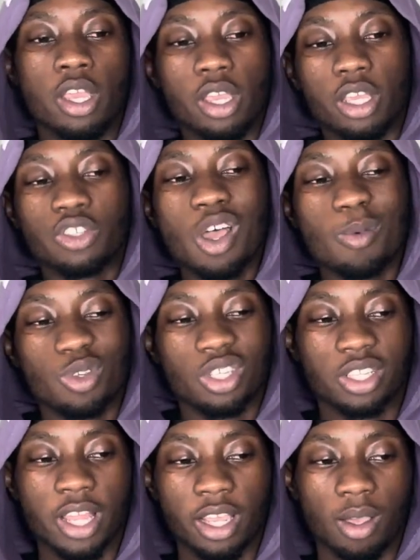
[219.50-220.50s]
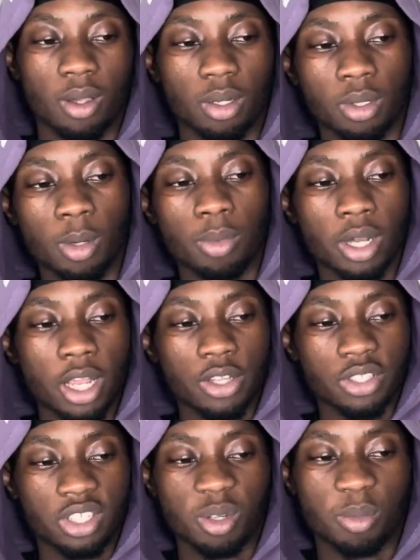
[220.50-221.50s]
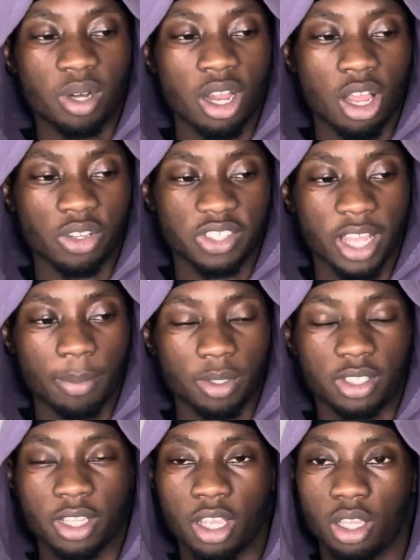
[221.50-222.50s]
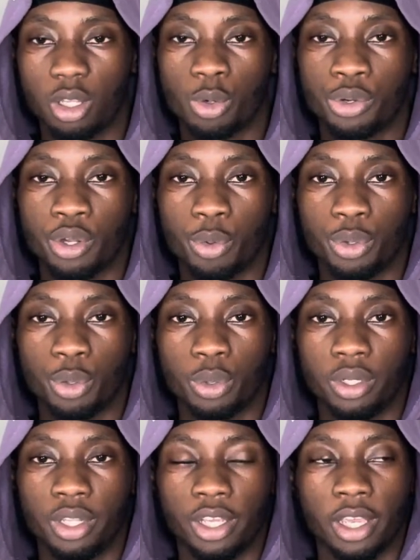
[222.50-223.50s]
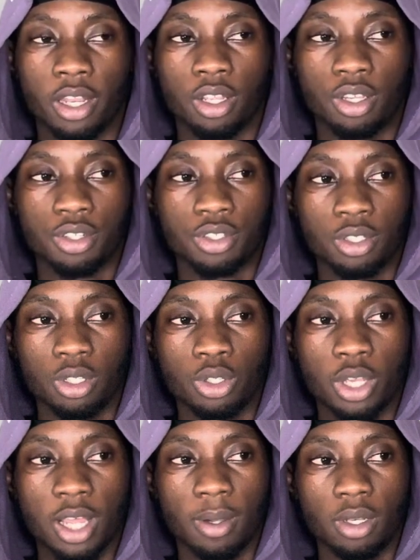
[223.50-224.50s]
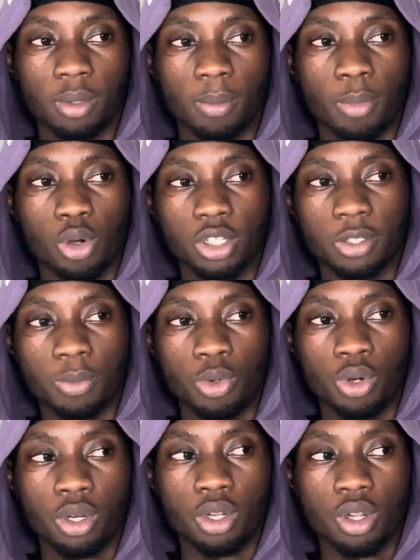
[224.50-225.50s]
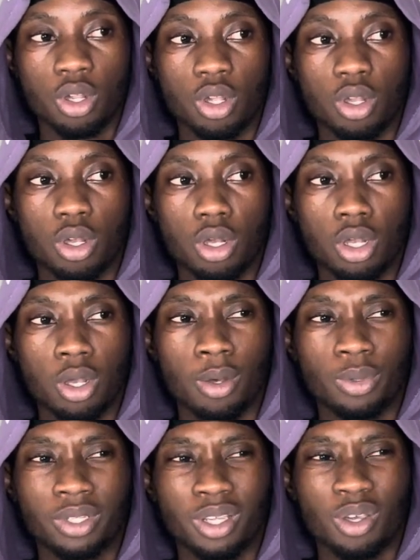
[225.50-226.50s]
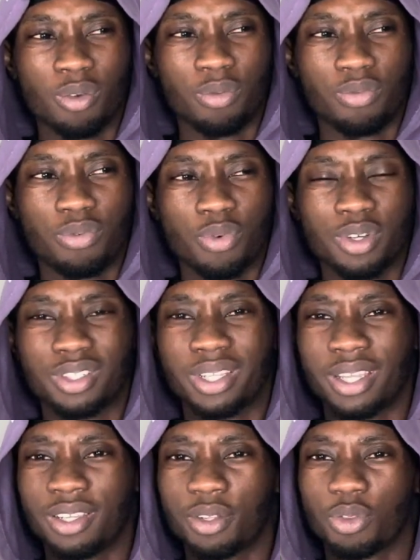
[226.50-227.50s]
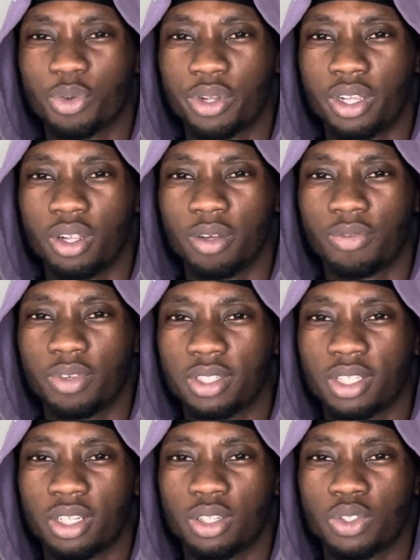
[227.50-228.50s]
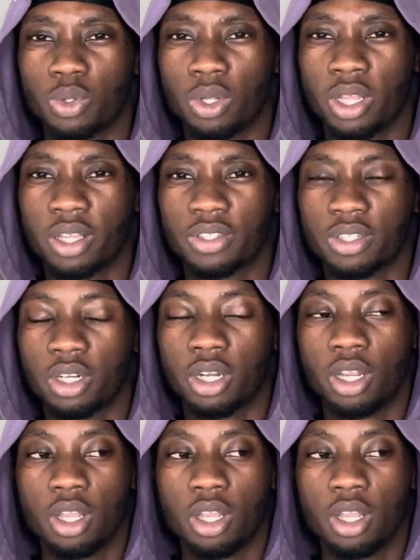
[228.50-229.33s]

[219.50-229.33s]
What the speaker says: It's almost just like the Browns is the Browns type of take, you know, when you really look at it. Because you got Baltimore, what they go, 14-3 or 15-2 last year.